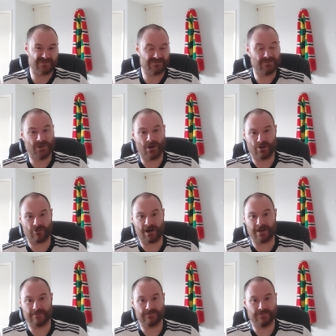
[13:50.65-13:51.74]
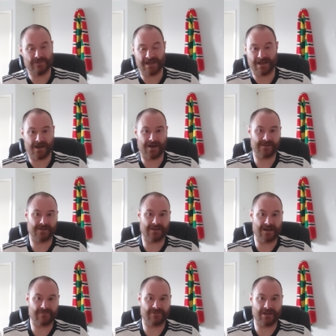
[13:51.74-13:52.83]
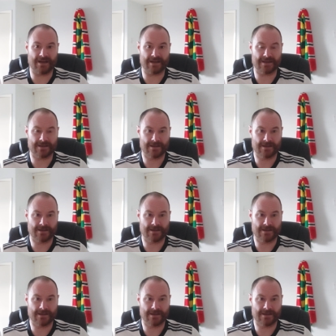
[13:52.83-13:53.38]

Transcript: Not great. Hardly like for like.